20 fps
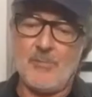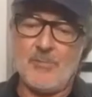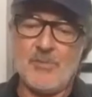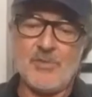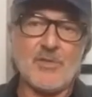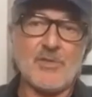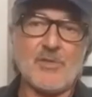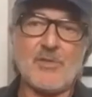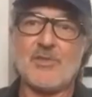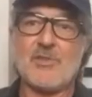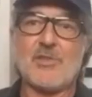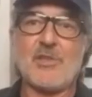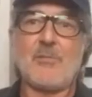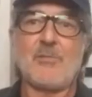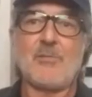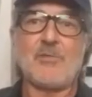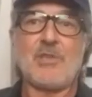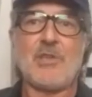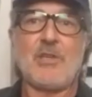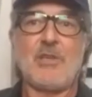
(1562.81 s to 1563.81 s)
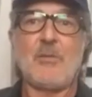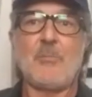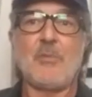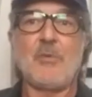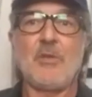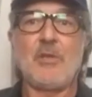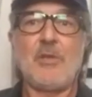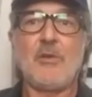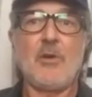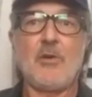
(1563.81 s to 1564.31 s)
I'm just going to shut shut up
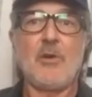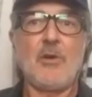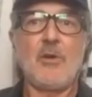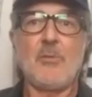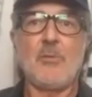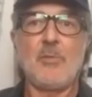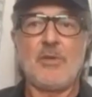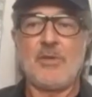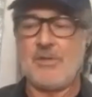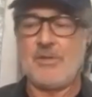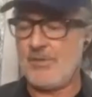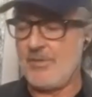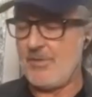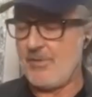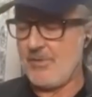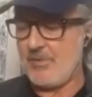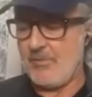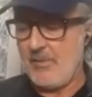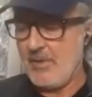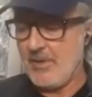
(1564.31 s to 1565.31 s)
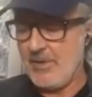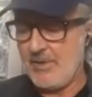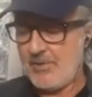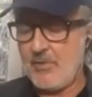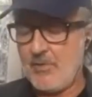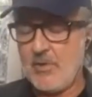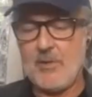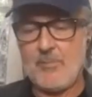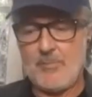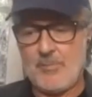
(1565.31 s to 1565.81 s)
and let you go because it's it's
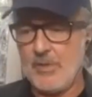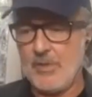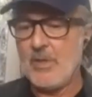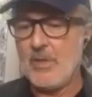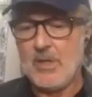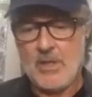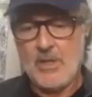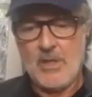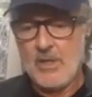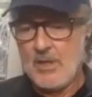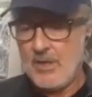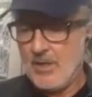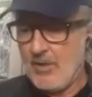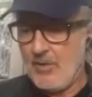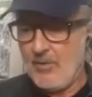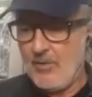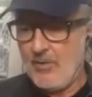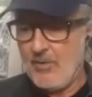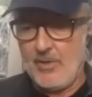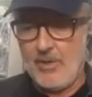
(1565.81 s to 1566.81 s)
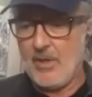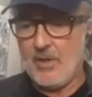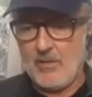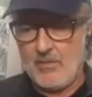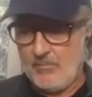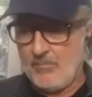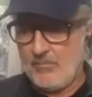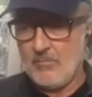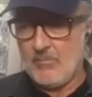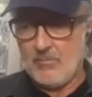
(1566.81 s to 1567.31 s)
great, but you're hitting.